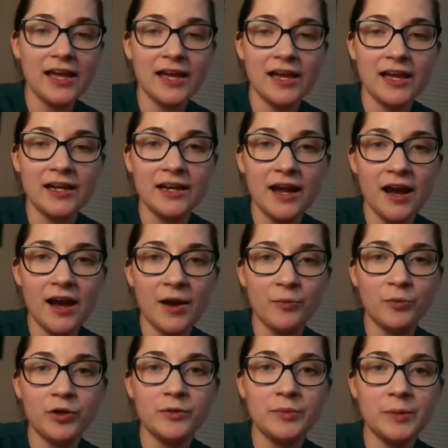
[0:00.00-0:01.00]
And
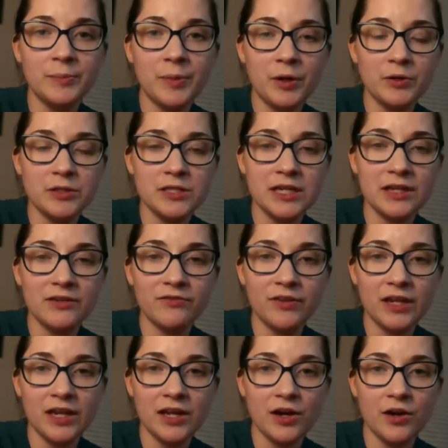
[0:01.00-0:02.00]
we'll be posting
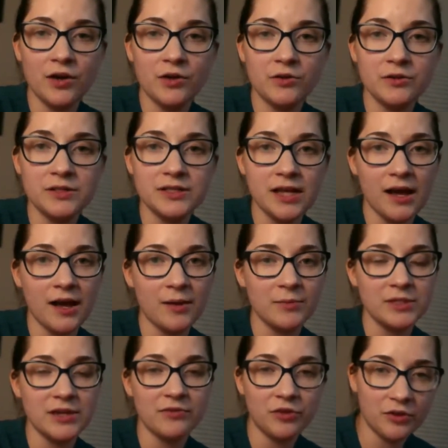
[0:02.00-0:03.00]
videos,
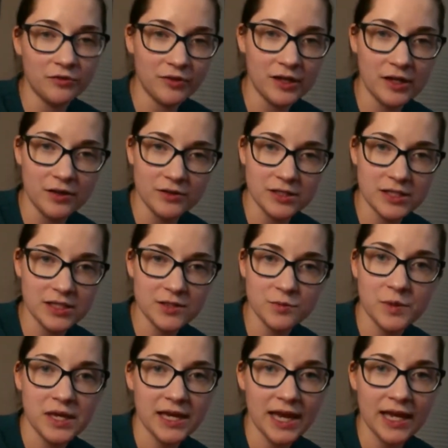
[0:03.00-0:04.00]
several videos this
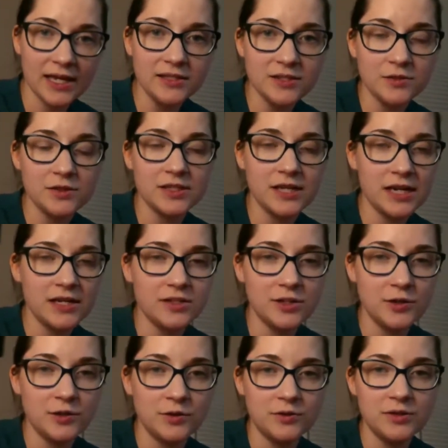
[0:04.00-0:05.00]
weekend, so stay
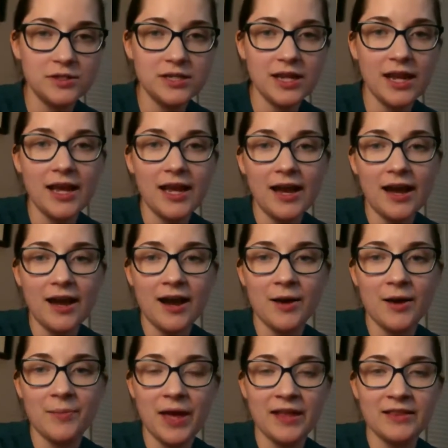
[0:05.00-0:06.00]
tuned.
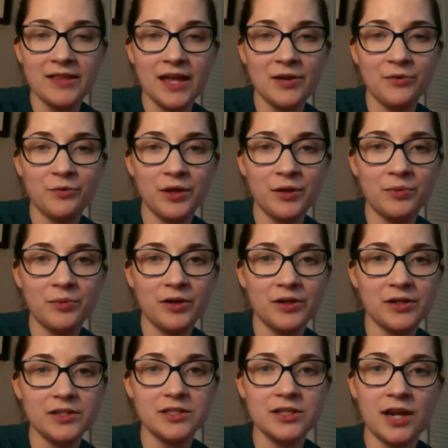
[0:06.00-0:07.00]
And then we
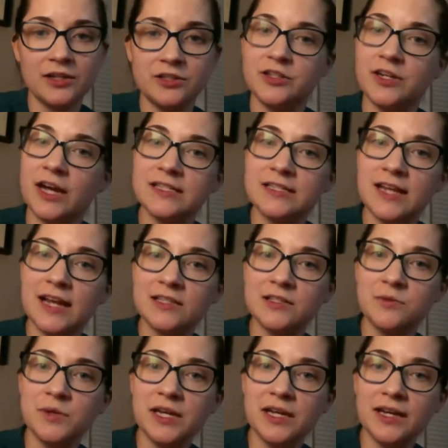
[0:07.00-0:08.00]
will talk to you guys
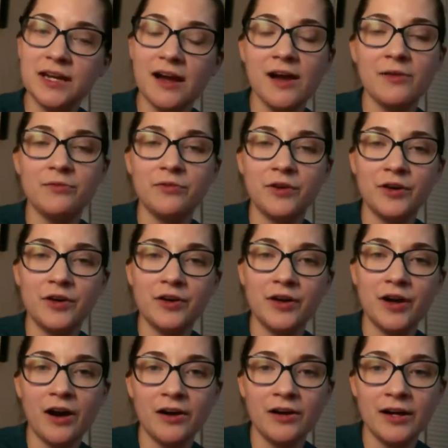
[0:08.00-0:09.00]
next week
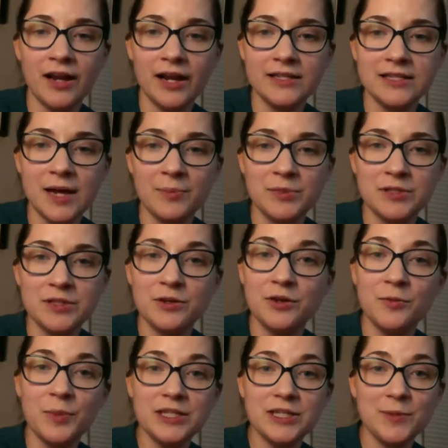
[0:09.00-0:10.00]
for our next episode
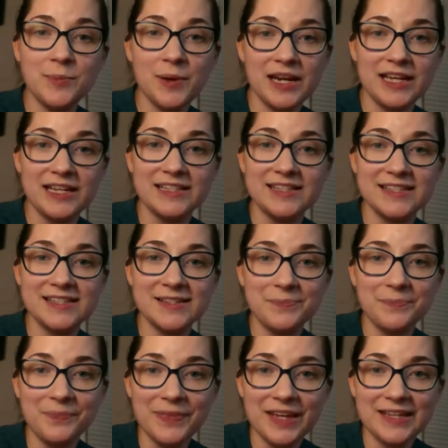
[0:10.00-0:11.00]
of Budget Buddies.
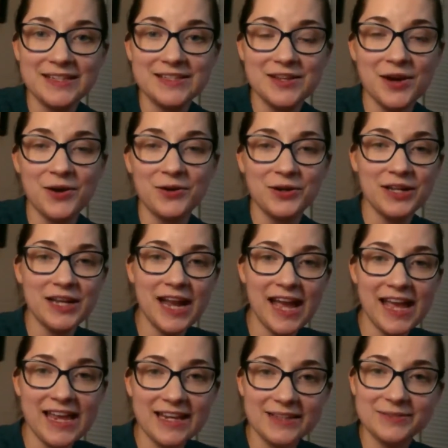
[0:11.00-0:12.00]

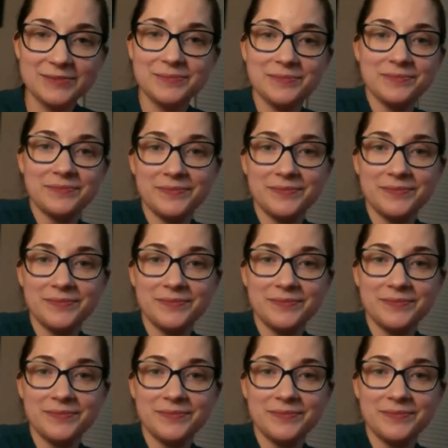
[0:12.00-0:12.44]
So good night.